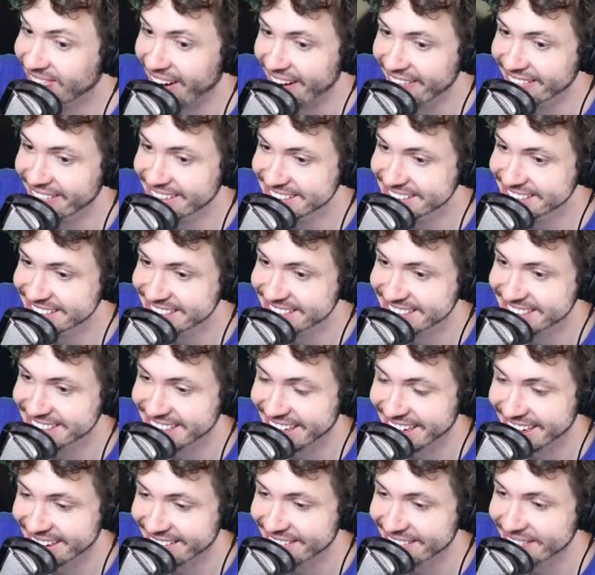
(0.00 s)
Why would you
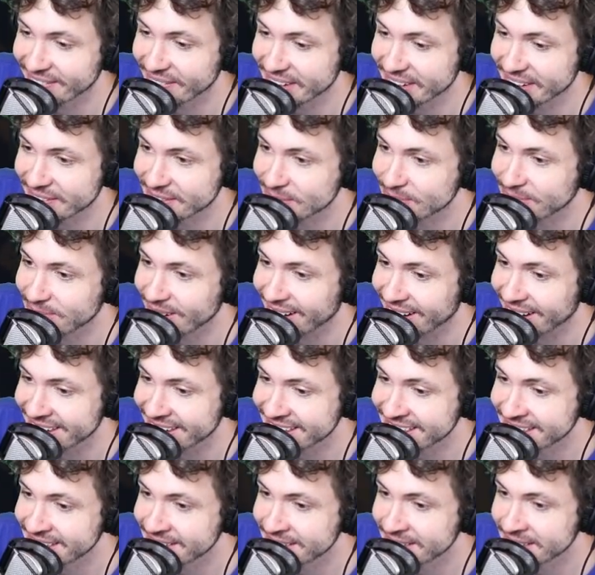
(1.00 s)
think it would be
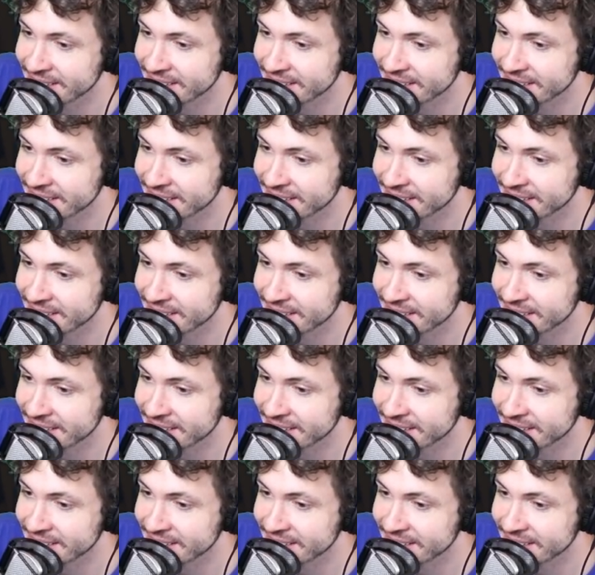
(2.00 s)
blood?